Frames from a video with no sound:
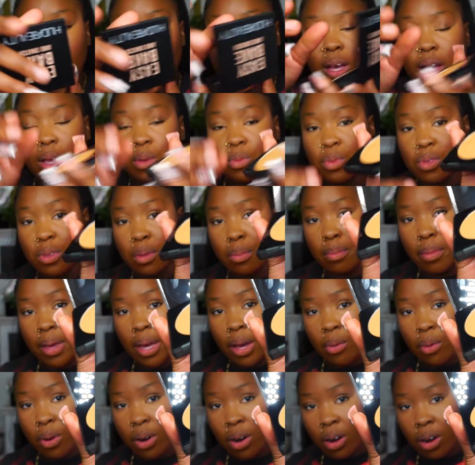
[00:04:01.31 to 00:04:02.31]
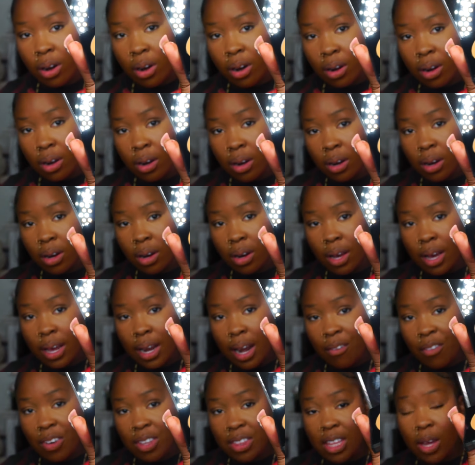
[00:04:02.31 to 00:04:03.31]
comes with a mirror and
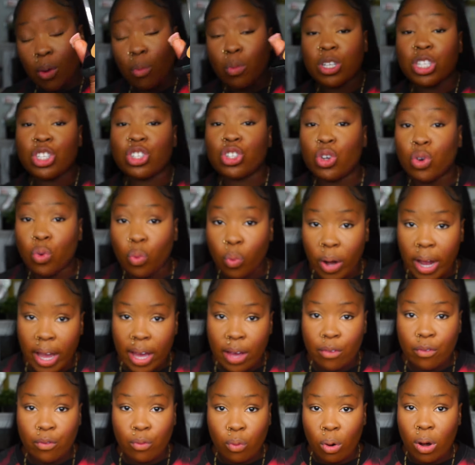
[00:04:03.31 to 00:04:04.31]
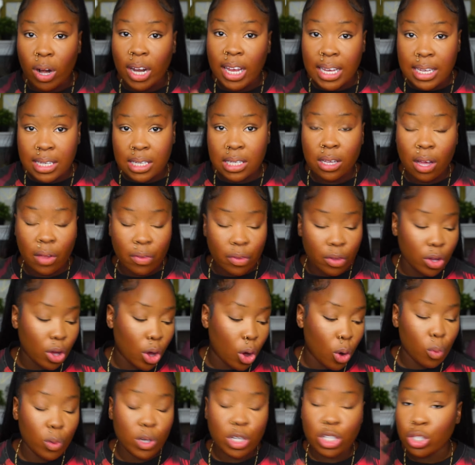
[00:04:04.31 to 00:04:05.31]
everything, which is great for easy on the
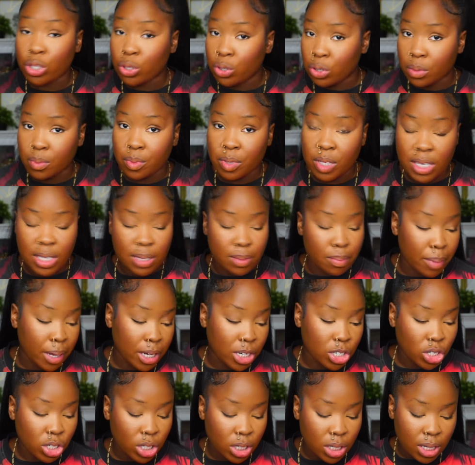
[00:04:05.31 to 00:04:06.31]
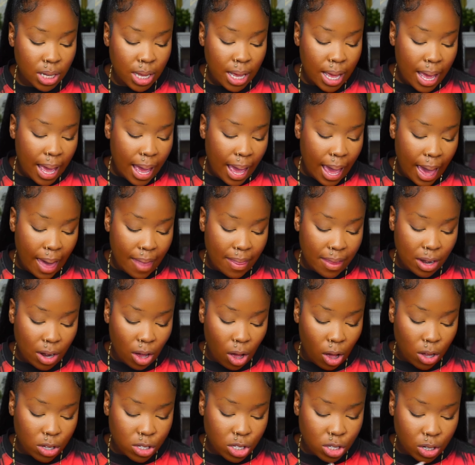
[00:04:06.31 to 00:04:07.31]
go, which Huda Beauty mentioned. And then it
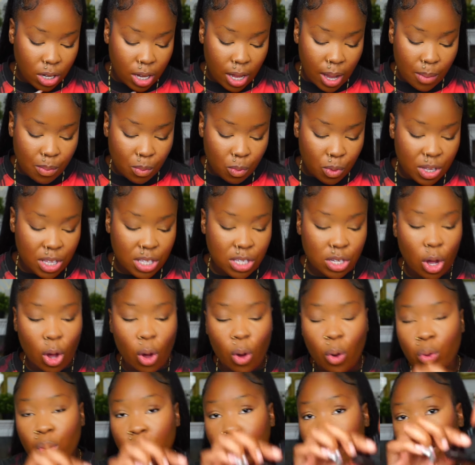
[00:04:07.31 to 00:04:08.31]
also comes with its own